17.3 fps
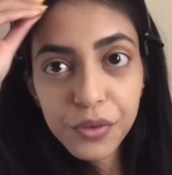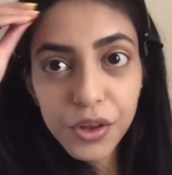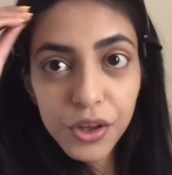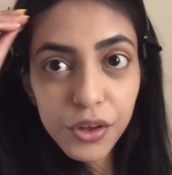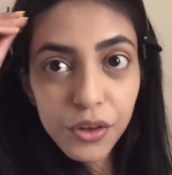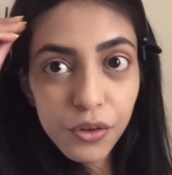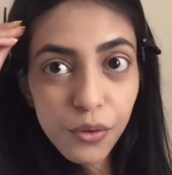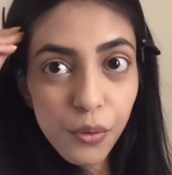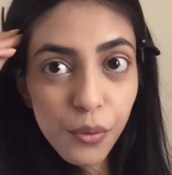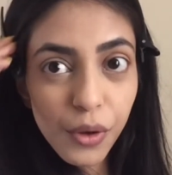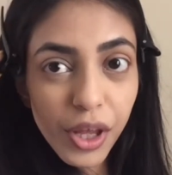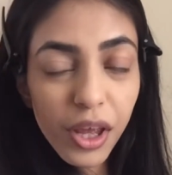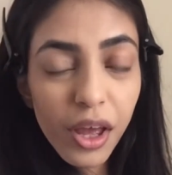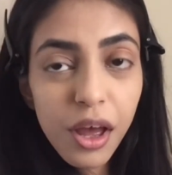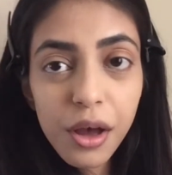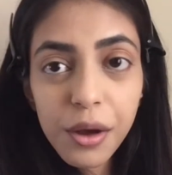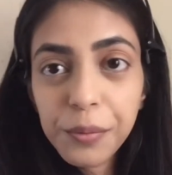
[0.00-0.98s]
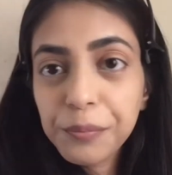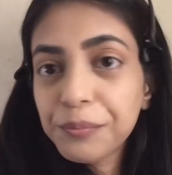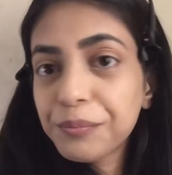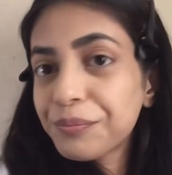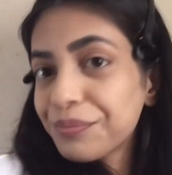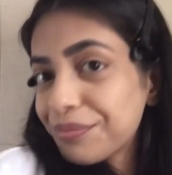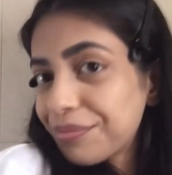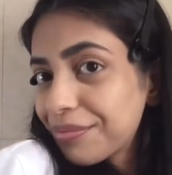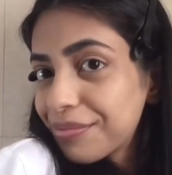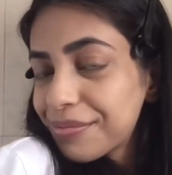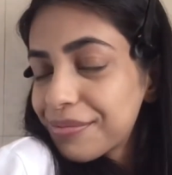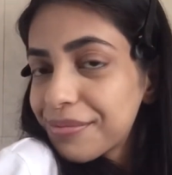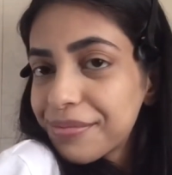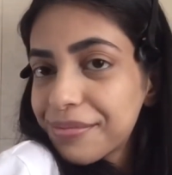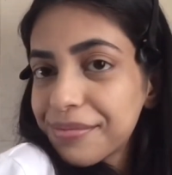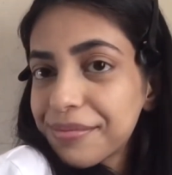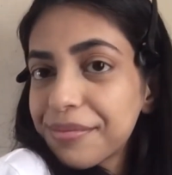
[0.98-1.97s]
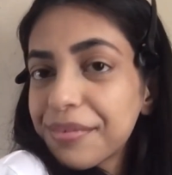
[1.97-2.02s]
so yeah,
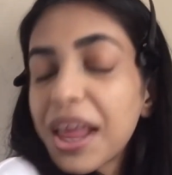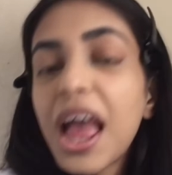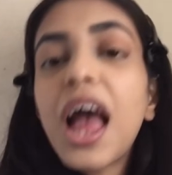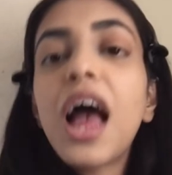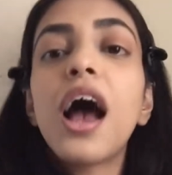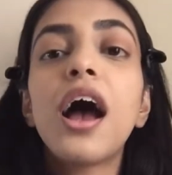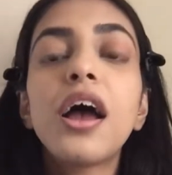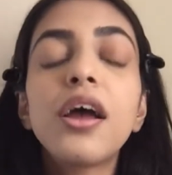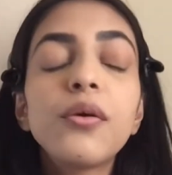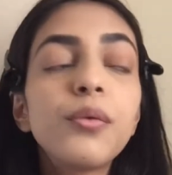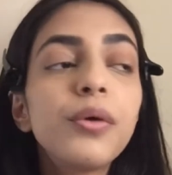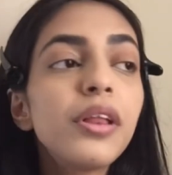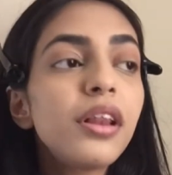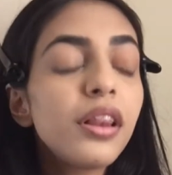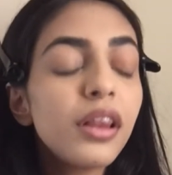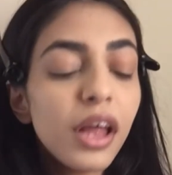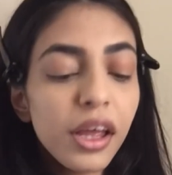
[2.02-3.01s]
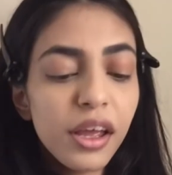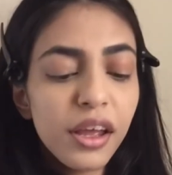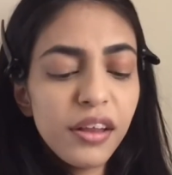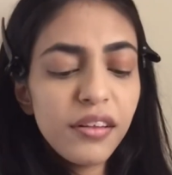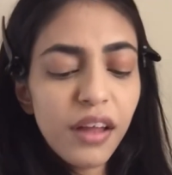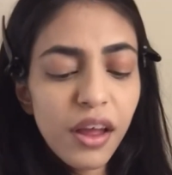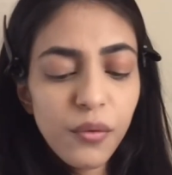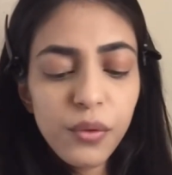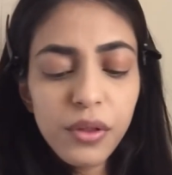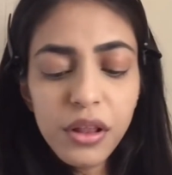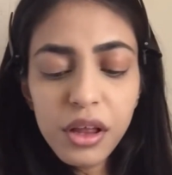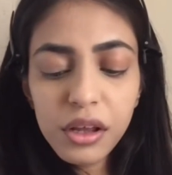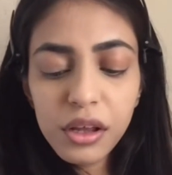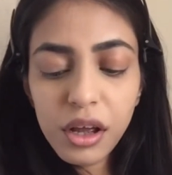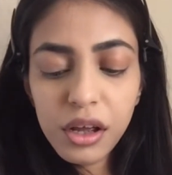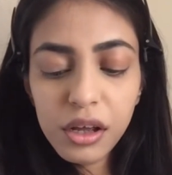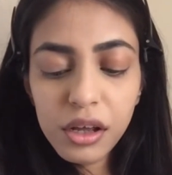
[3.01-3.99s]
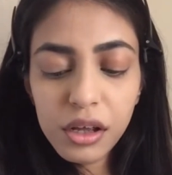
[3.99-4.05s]
I guess
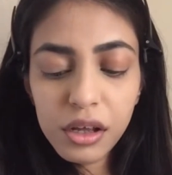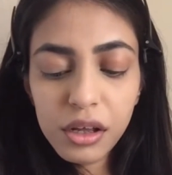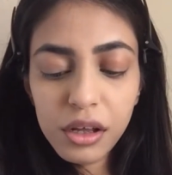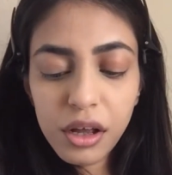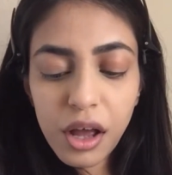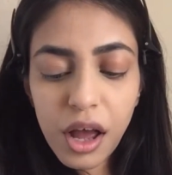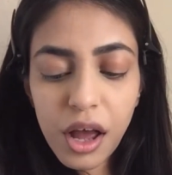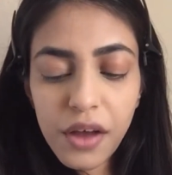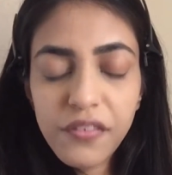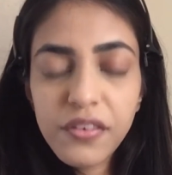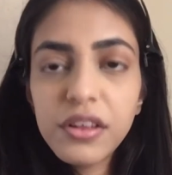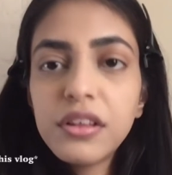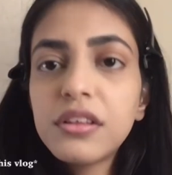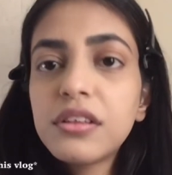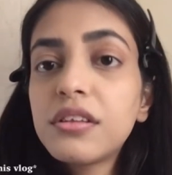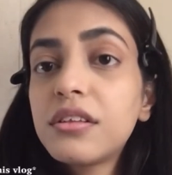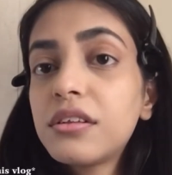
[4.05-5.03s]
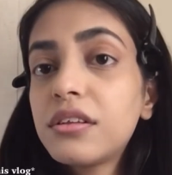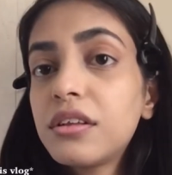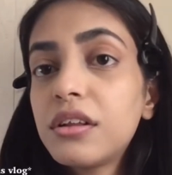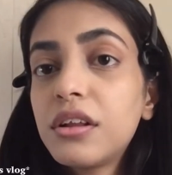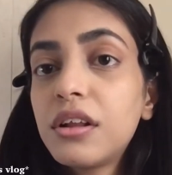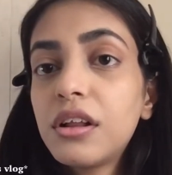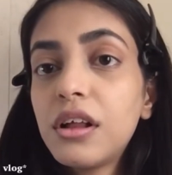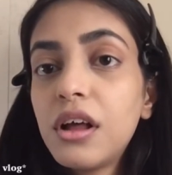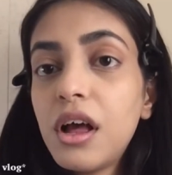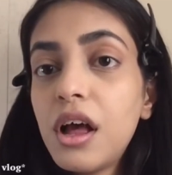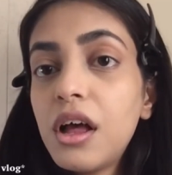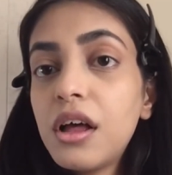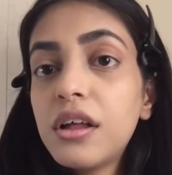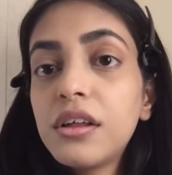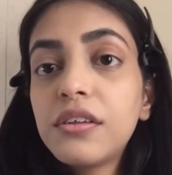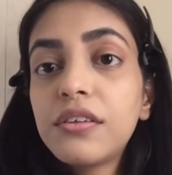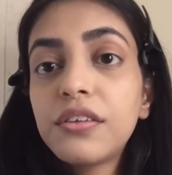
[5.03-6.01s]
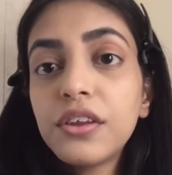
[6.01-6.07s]
I will
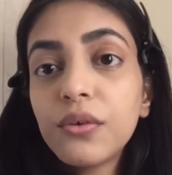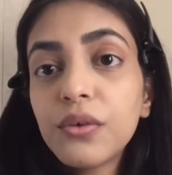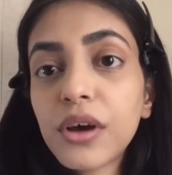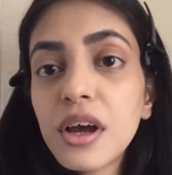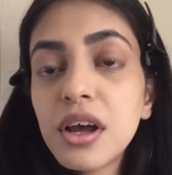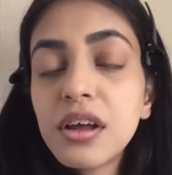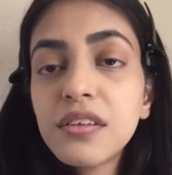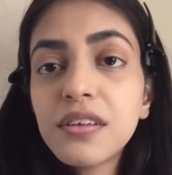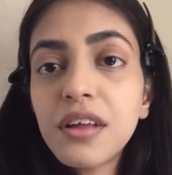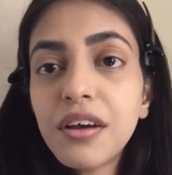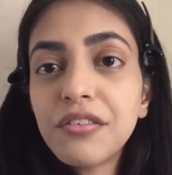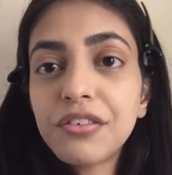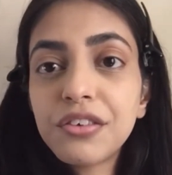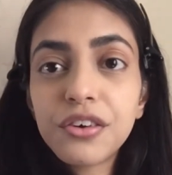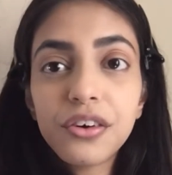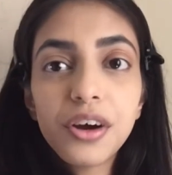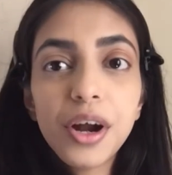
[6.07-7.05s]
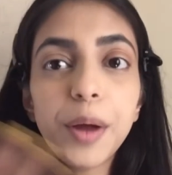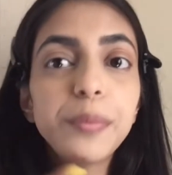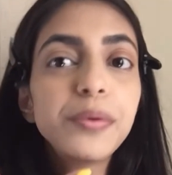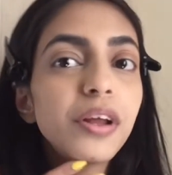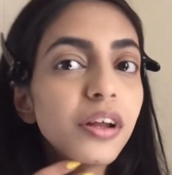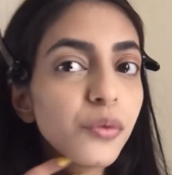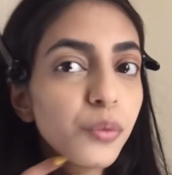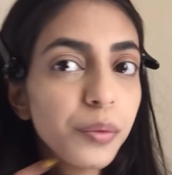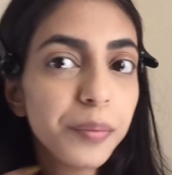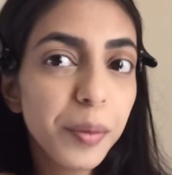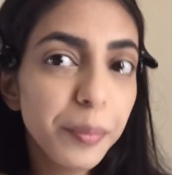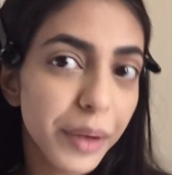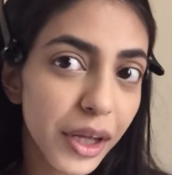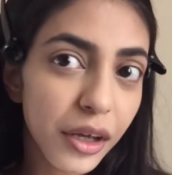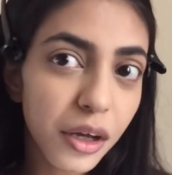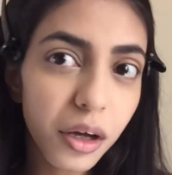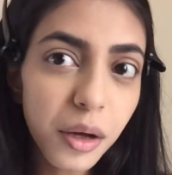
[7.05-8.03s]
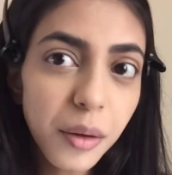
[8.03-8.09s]
see you guys after I've done with my
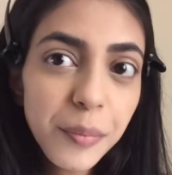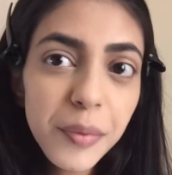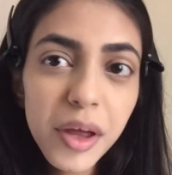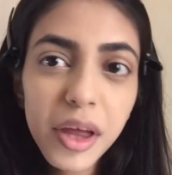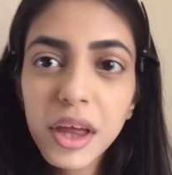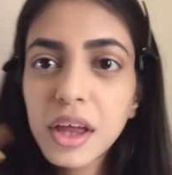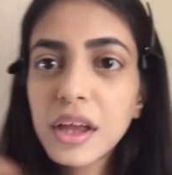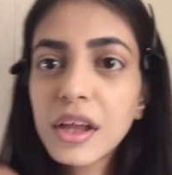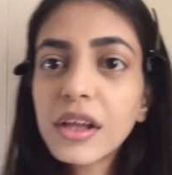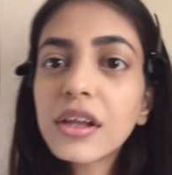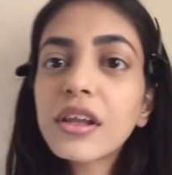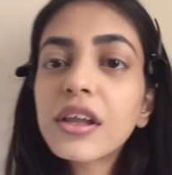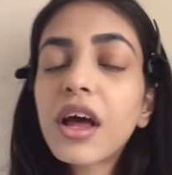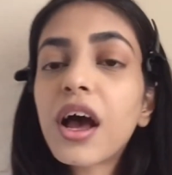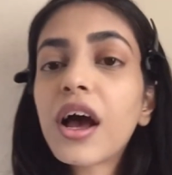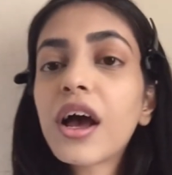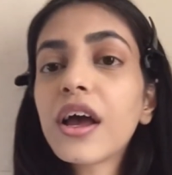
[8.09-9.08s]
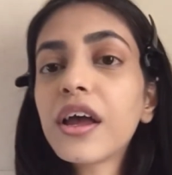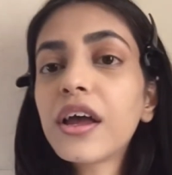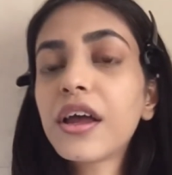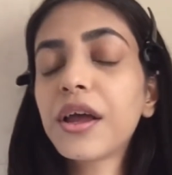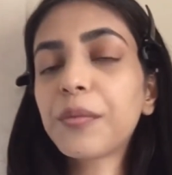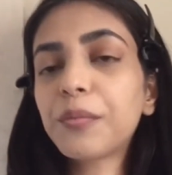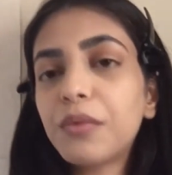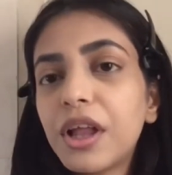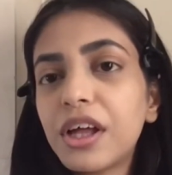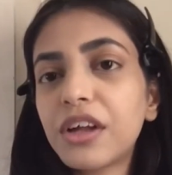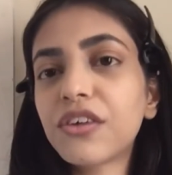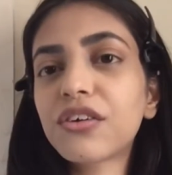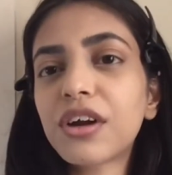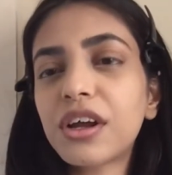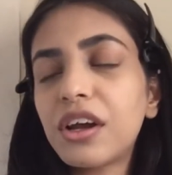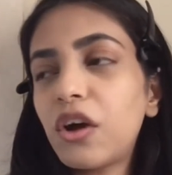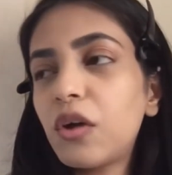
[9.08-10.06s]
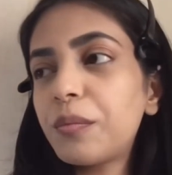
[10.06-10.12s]
makeup, and I am like
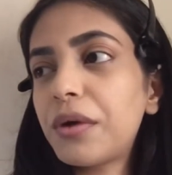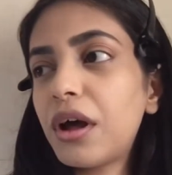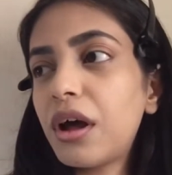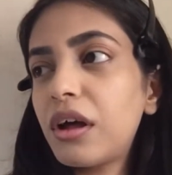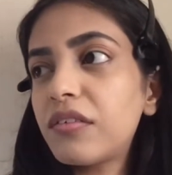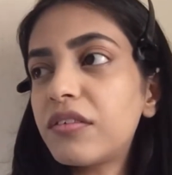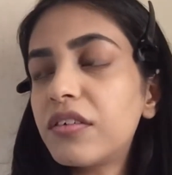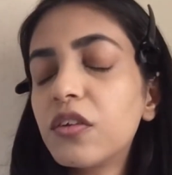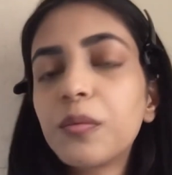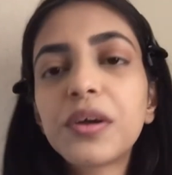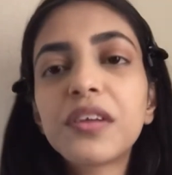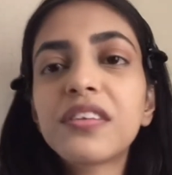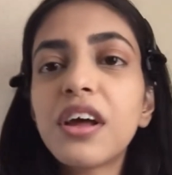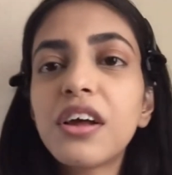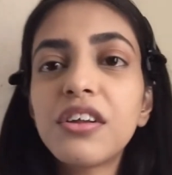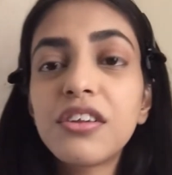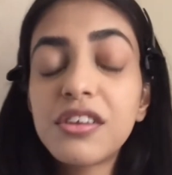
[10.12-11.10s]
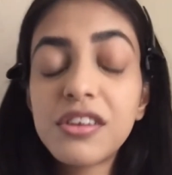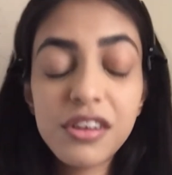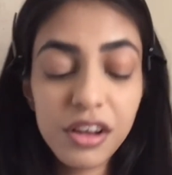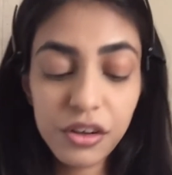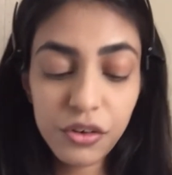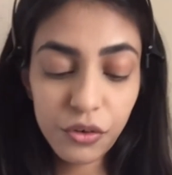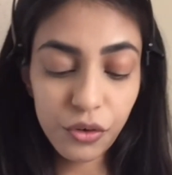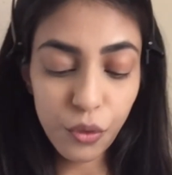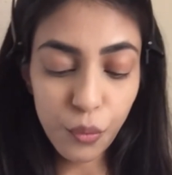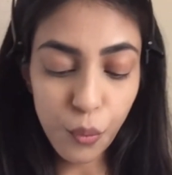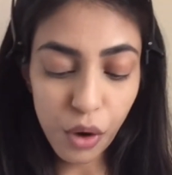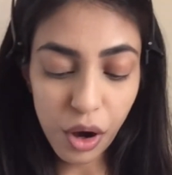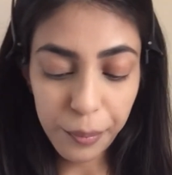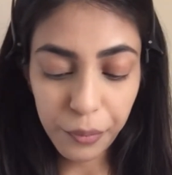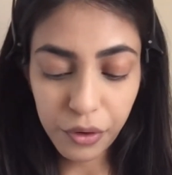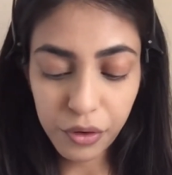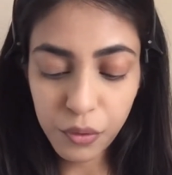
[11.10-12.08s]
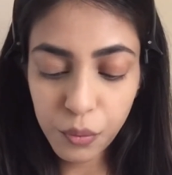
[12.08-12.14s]
trying out my outfits because I still don't know what
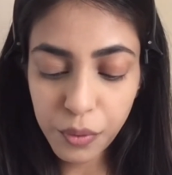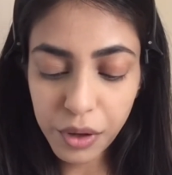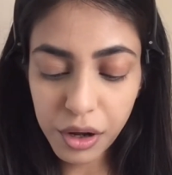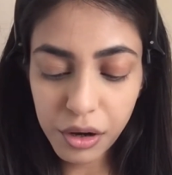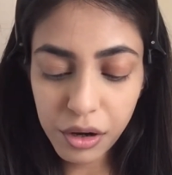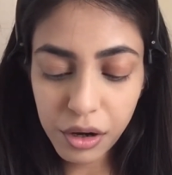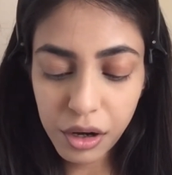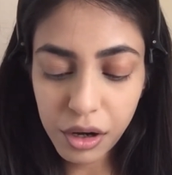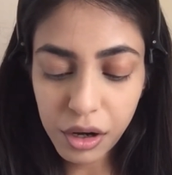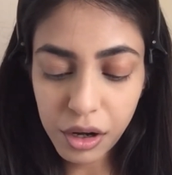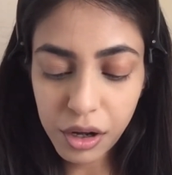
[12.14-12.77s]
I'm gonna wear.